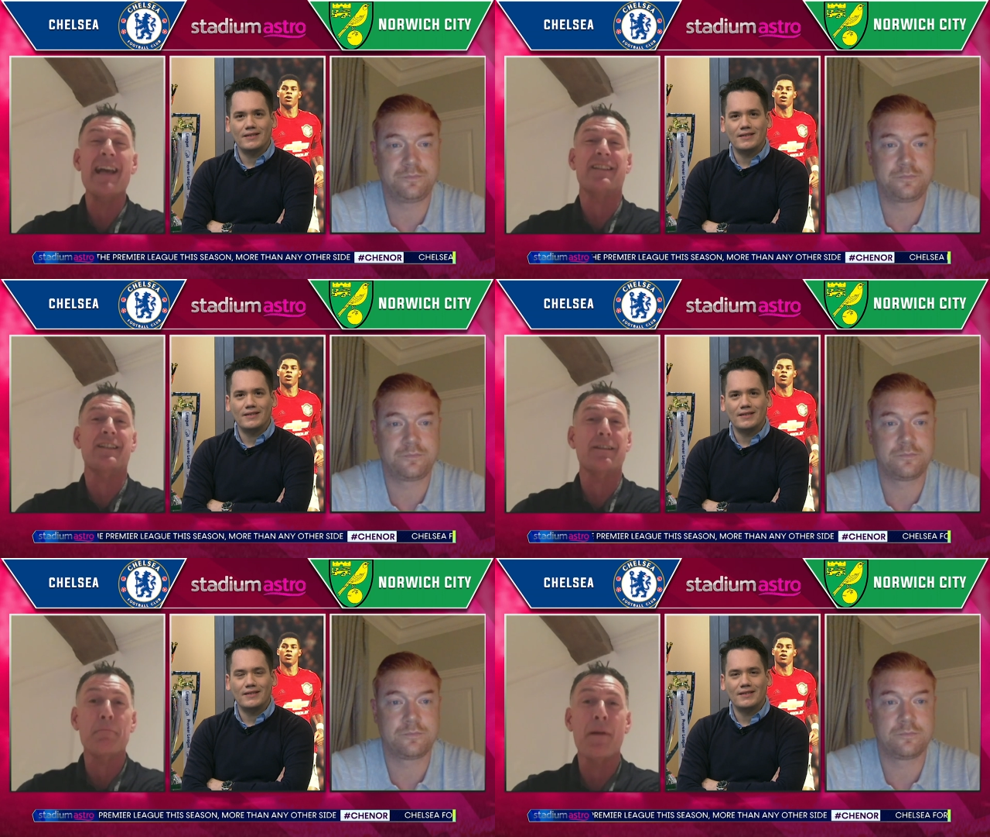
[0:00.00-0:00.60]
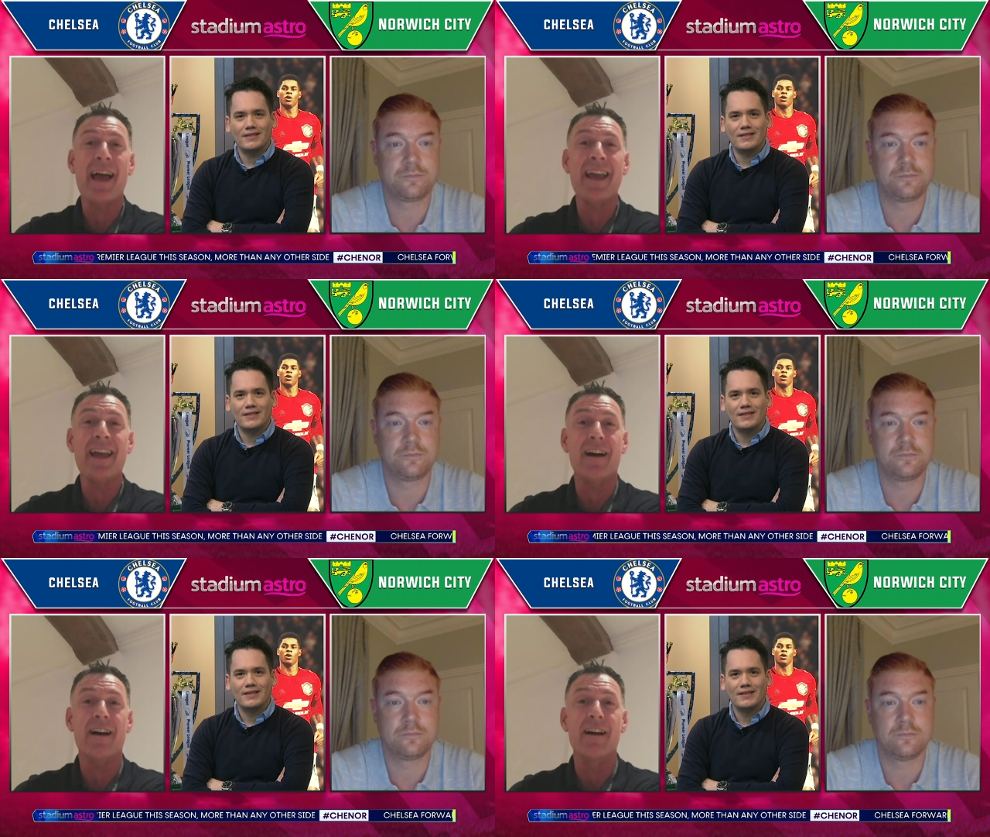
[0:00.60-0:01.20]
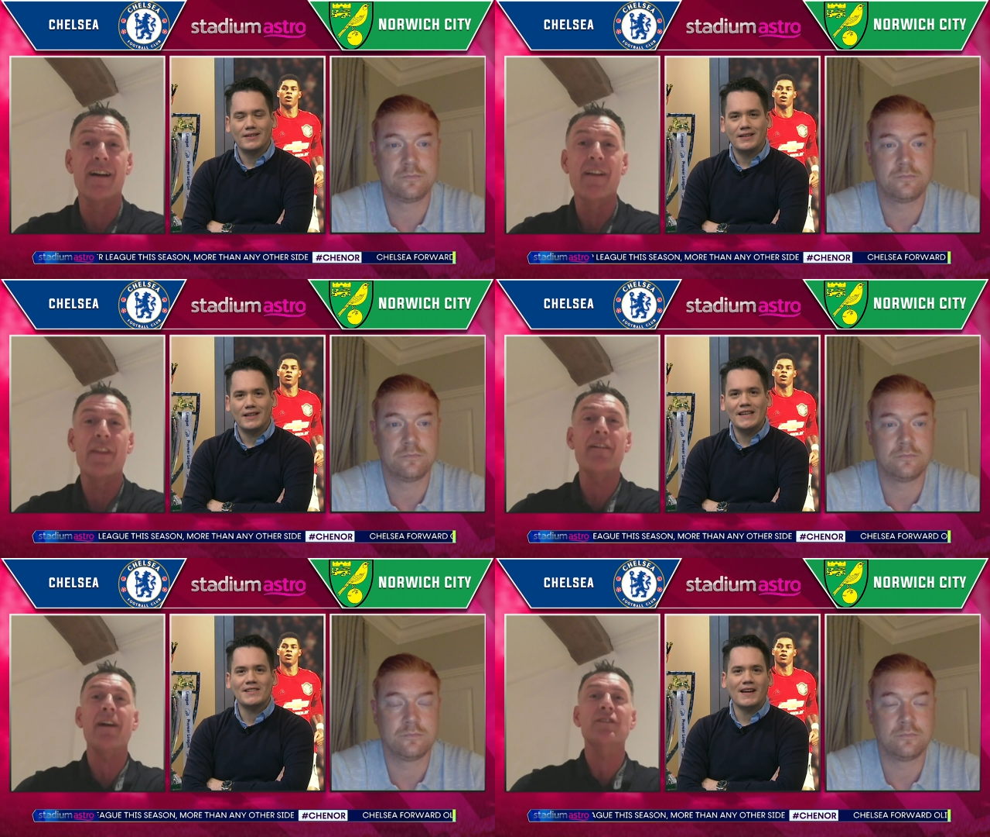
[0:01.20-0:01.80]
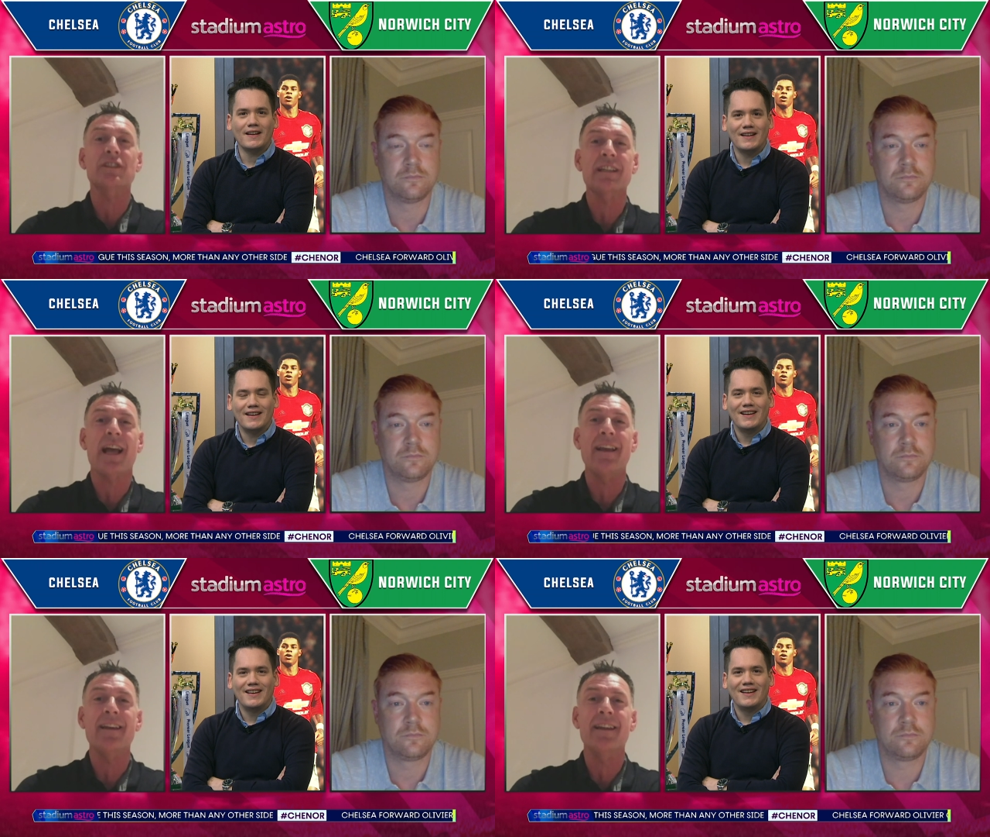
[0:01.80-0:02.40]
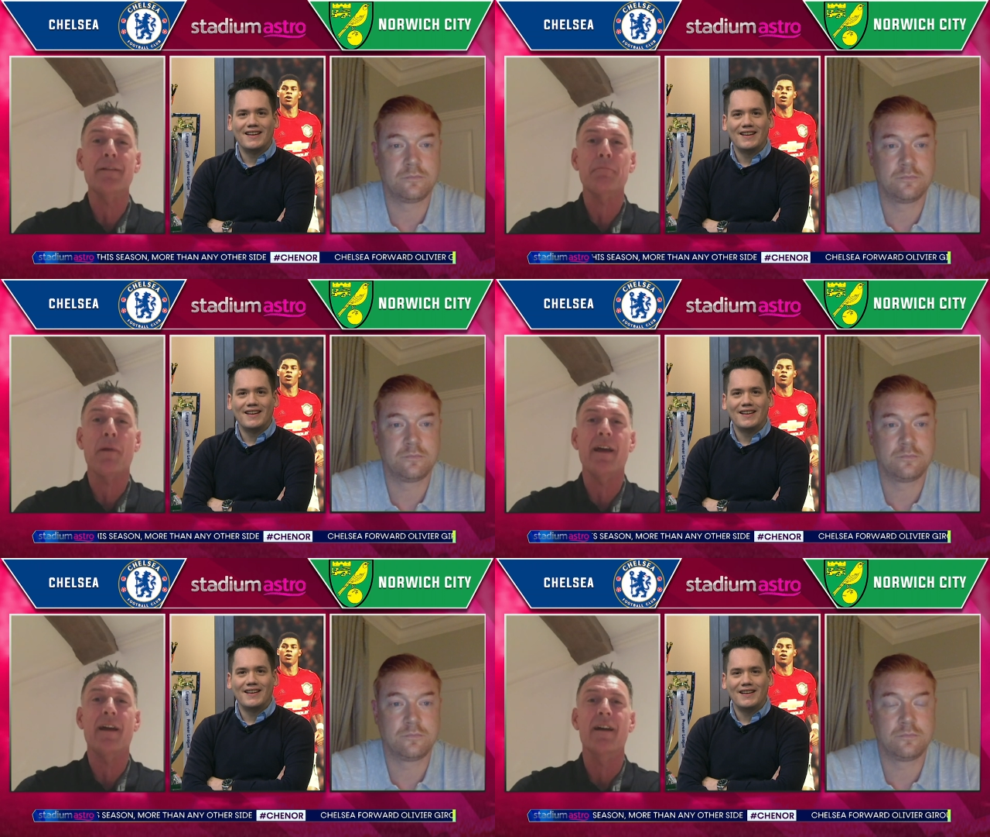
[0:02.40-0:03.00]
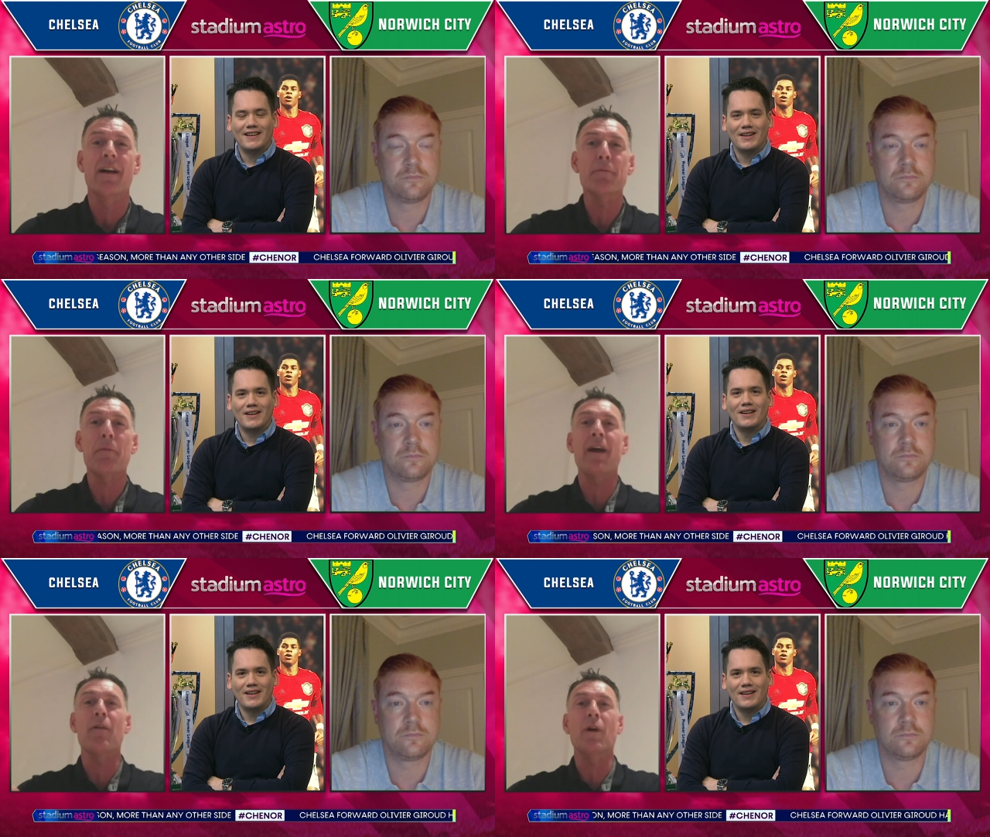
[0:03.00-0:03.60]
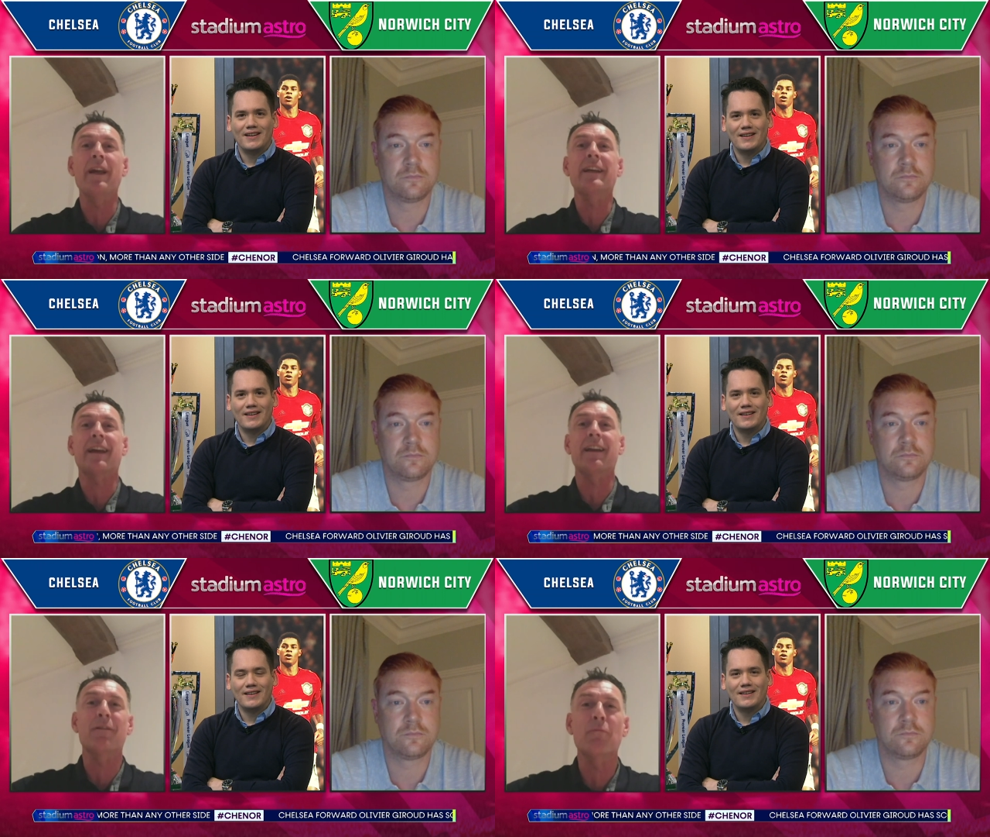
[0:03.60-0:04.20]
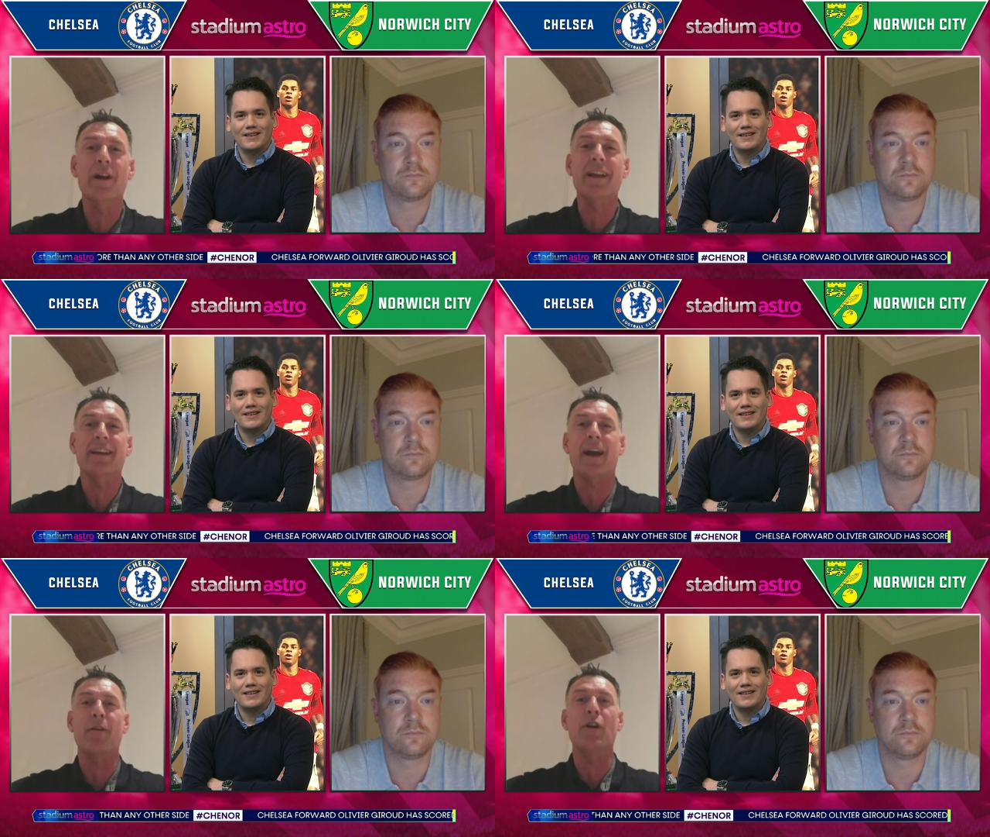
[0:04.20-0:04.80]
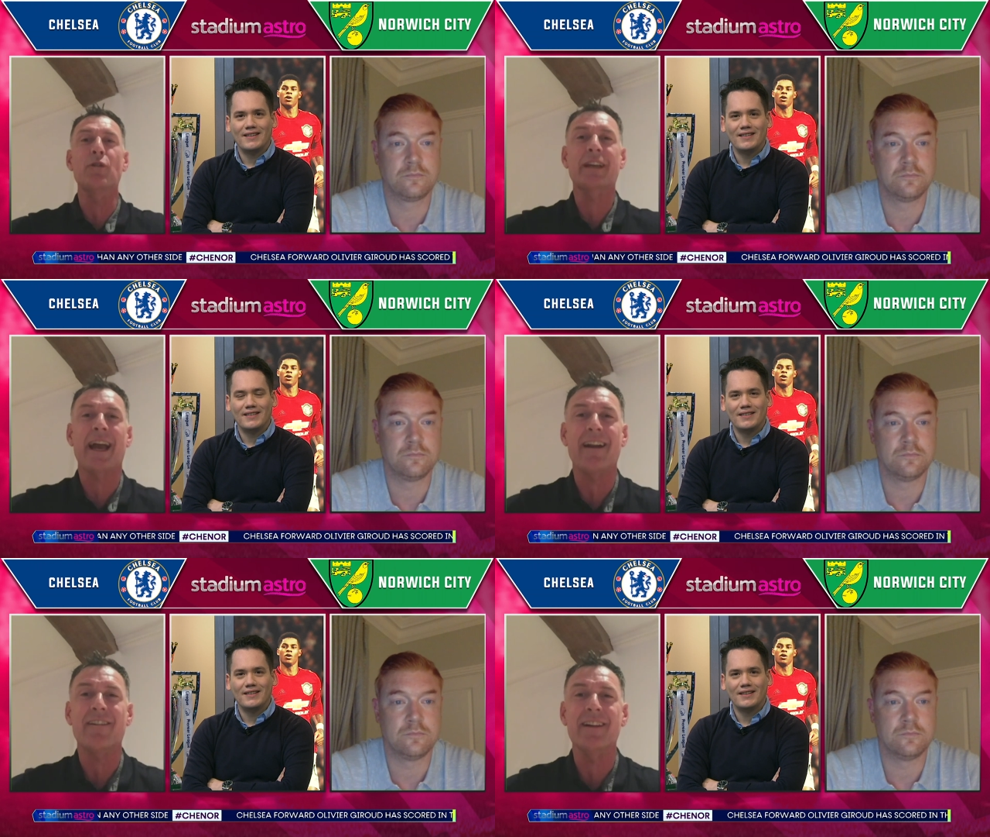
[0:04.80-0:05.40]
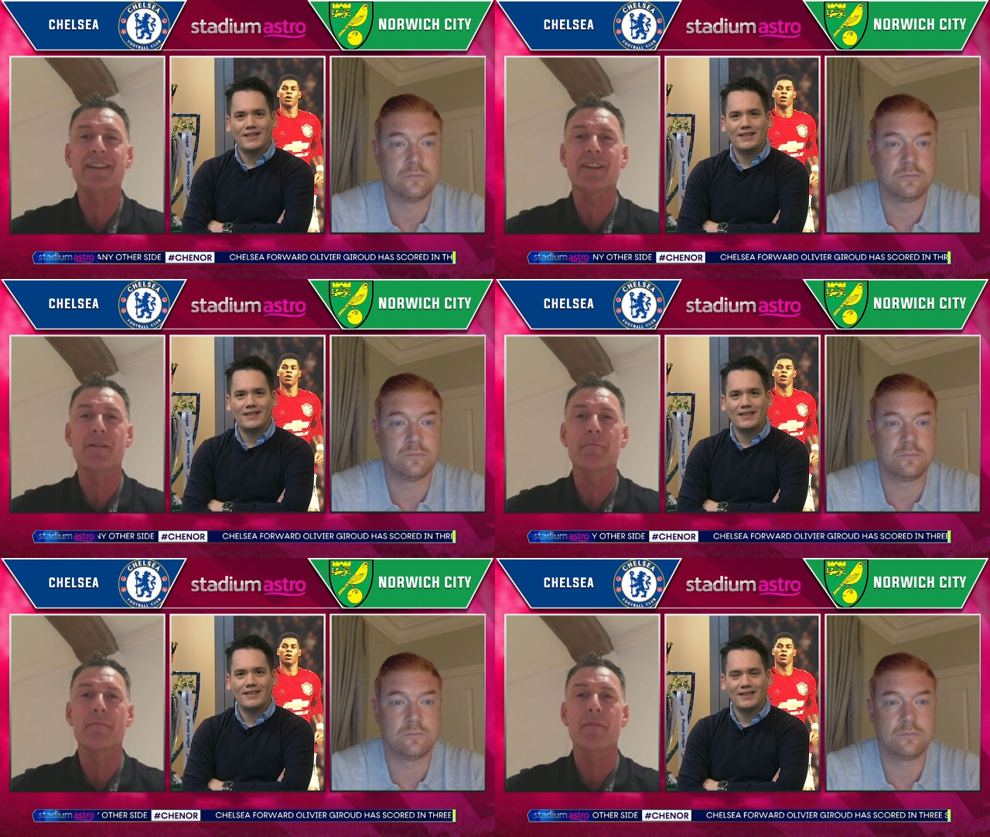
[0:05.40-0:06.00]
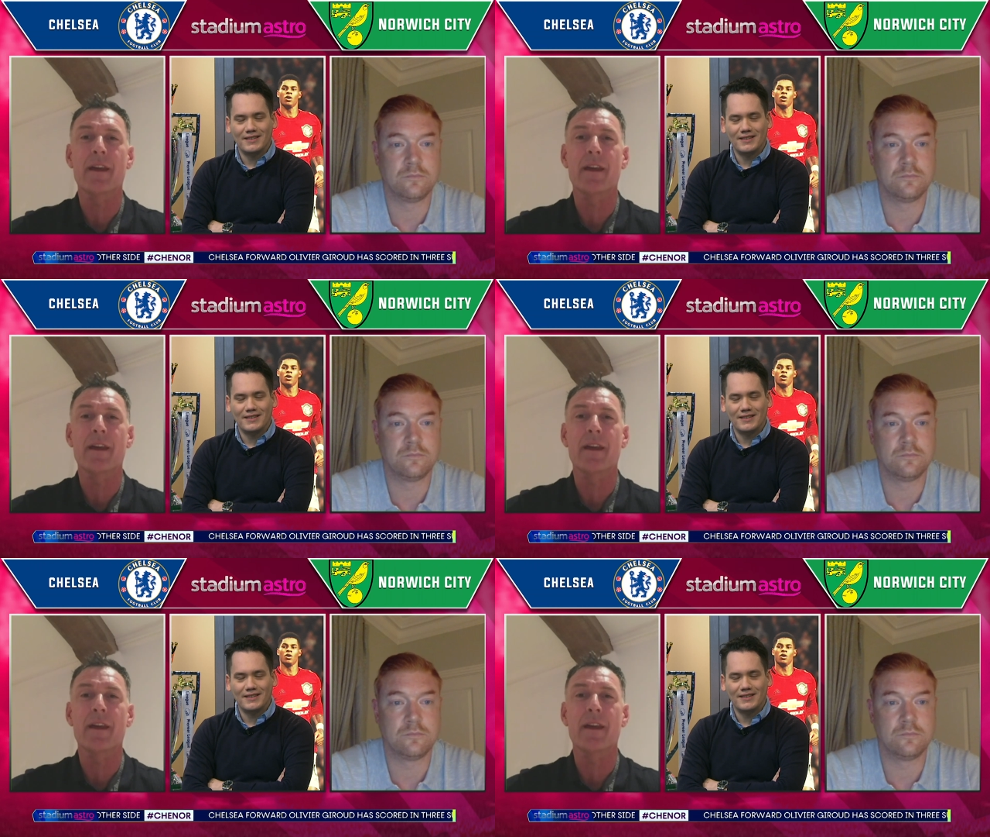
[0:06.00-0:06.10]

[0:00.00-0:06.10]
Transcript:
Speaker 1: best player. Their that... outstanding player. The player week in and week out who carried them.